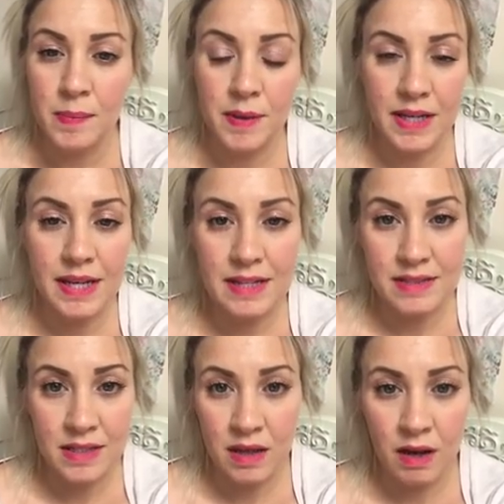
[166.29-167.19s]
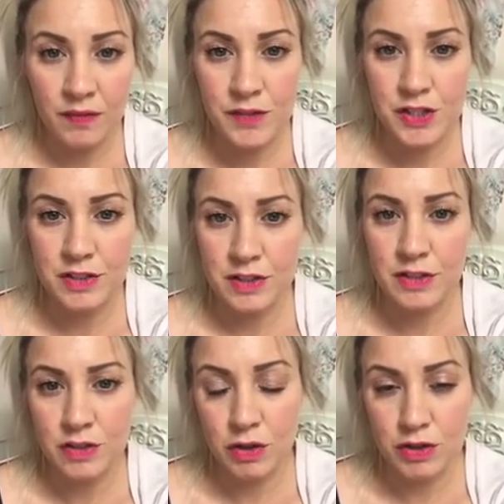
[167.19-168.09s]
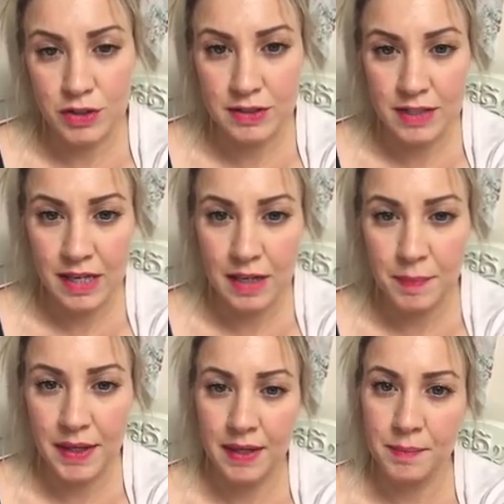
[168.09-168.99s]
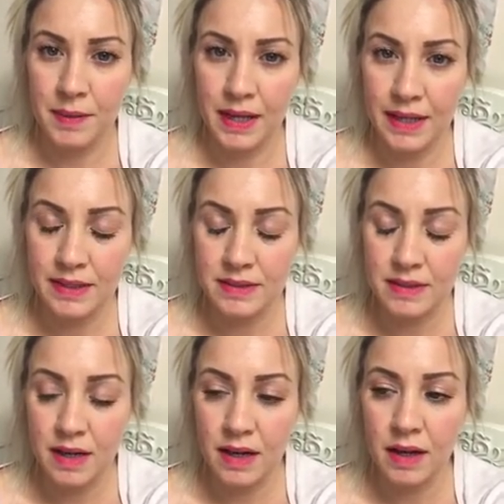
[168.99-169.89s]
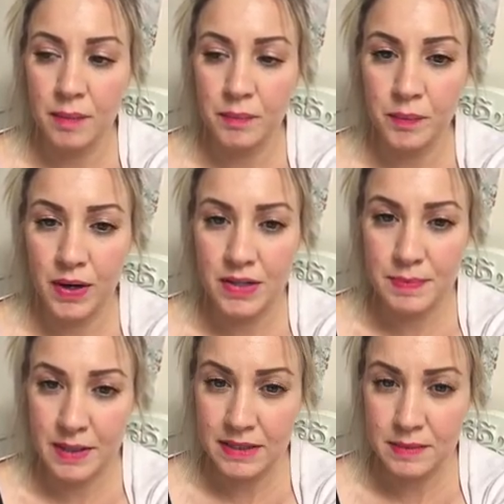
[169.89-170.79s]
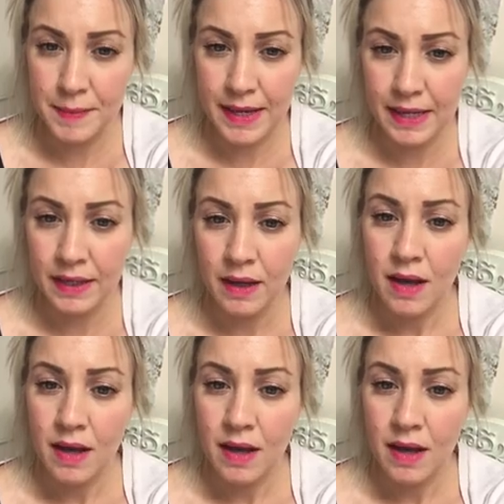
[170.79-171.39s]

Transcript: but it is enough just to keep it in place where it's meant to be.